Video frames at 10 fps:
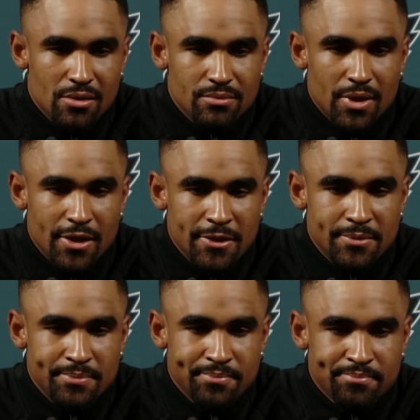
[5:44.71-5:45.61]

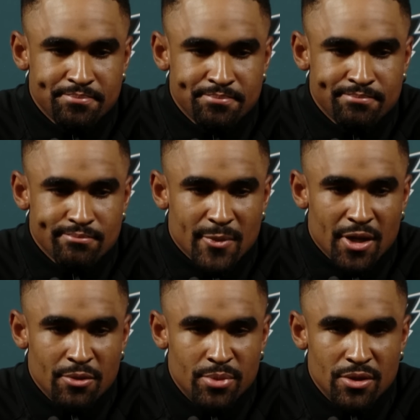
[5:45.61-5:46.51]

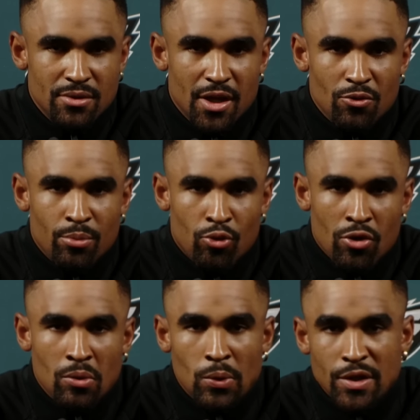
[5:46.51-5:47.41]
kind of build that
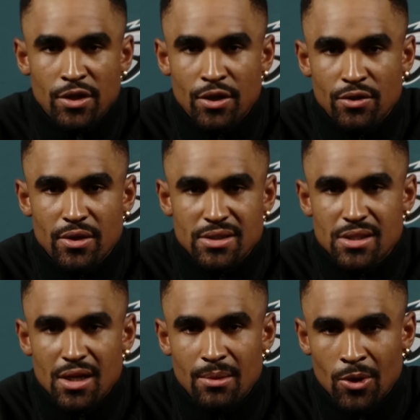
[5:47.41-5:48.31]
rapport with one another as
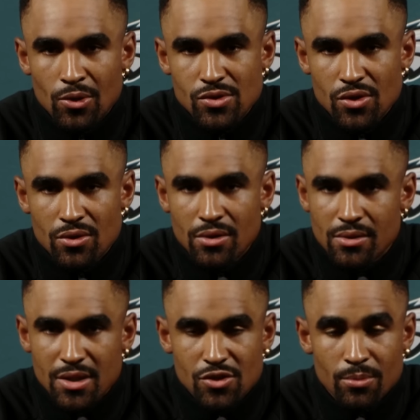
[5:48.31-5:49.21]
time goes
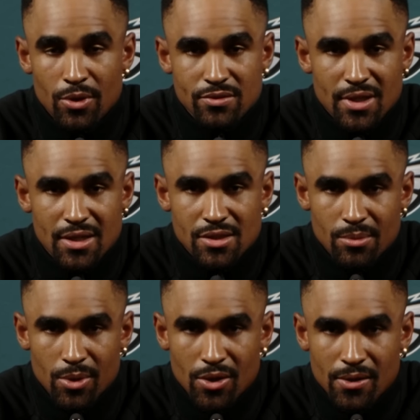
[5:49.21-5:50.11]
on. That's on both sides of the
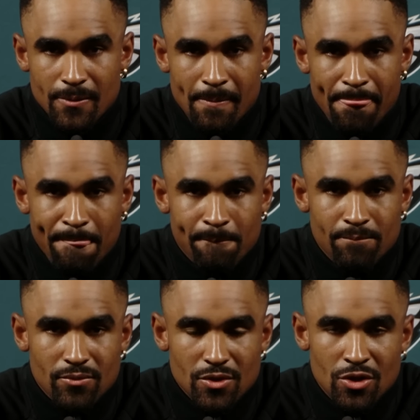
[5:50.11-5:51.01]
ball.
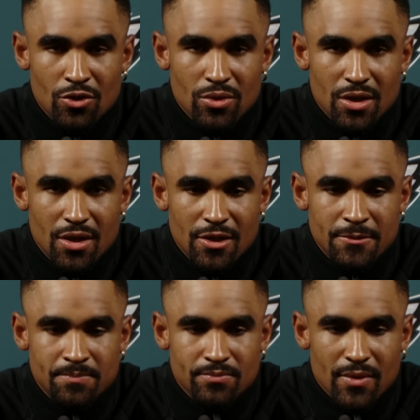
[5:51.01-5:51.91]
You know, we
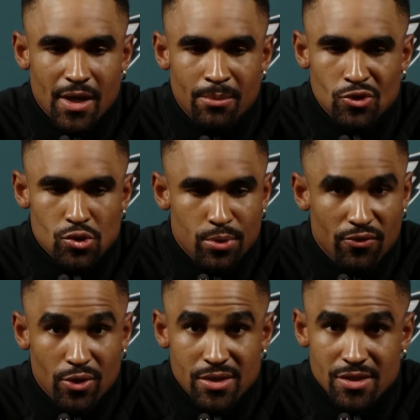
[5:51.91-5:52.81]
had multiple
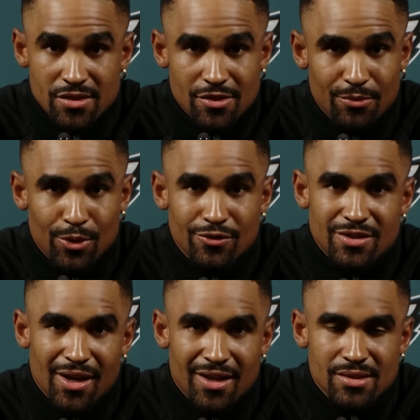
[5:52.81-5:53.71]
voices on both
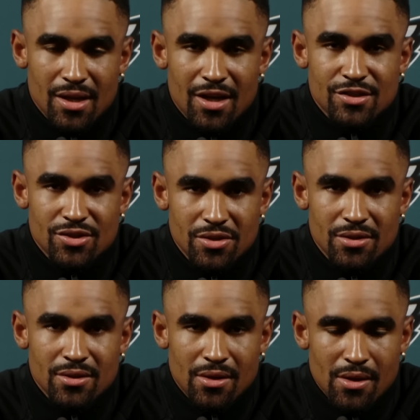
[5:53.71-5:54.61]
sides last year,
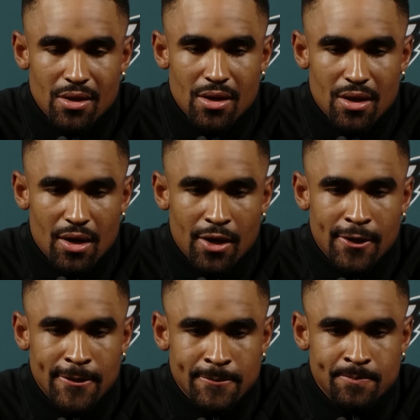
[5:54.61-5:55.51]

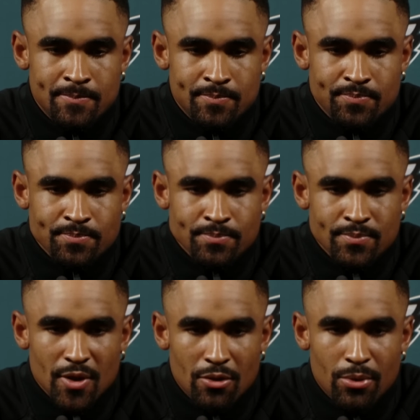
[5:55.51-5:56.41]
on
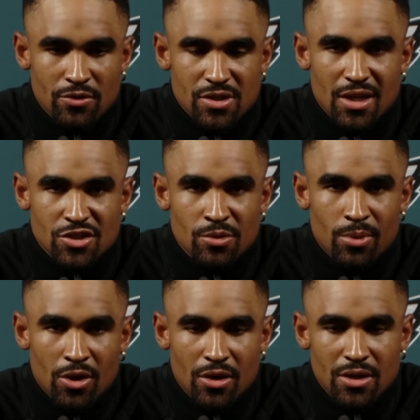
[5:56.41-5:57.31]
both sides of the
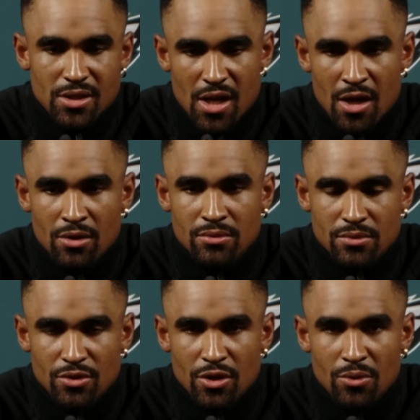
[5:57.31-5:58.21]
ball, and now,
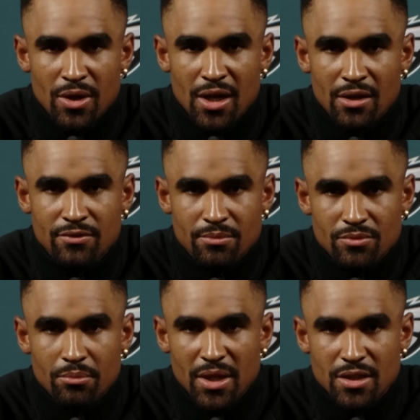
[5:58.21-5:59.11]
you know, we have
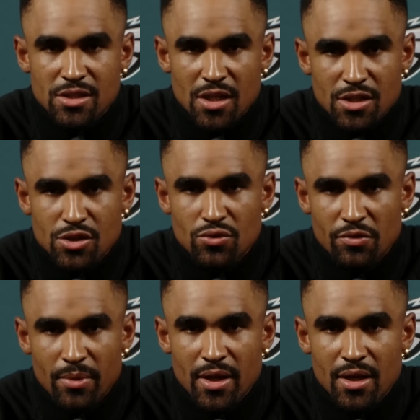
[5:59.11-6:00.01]
made the changes
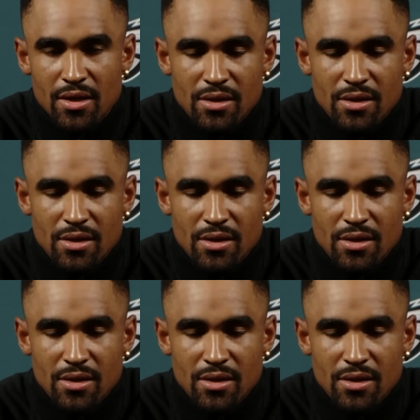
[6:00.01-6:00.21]
we've made,